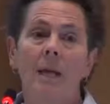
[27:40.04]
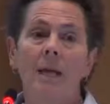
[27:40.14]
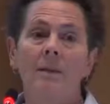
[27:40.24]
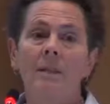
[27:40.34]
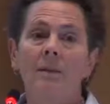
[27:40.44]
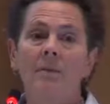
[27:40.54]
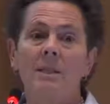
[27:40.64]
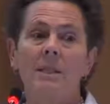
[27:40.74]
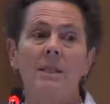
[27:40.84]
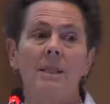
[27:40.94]
and the
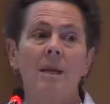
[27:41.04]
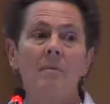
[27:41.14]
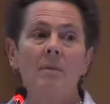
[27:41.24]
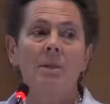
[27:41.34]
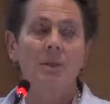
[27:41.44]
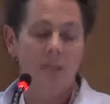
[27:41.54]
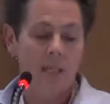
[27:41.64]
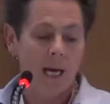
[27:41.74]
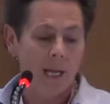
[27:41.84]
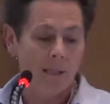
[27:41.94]
difference in the temperature and
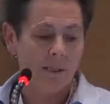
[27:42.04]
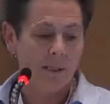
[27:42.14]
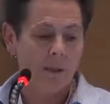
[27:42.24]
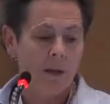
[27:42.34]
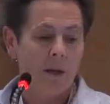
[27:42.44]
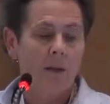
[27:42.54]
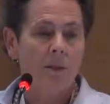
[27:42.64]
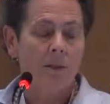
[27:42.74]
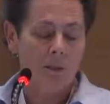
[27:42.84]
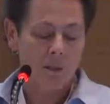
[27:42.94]
gas,
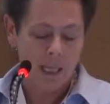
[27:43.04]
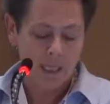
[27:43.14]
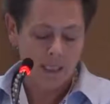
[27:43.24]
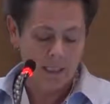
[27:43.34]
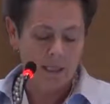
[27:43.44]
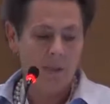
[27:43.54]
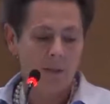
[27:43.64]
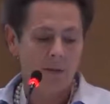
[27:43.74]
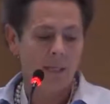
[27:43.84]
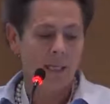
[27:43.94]
at
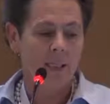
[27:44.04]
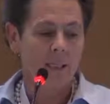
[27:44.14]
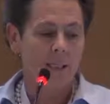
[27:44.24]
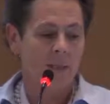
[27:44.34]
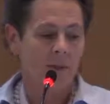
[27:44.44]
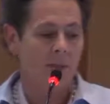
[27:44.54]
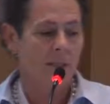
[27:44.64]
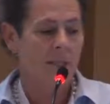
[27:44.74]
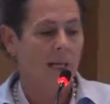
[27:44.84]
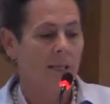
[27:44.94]
least in the initial
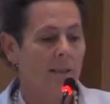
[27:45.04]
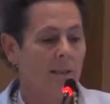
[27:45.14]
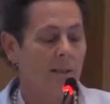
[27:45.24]
state.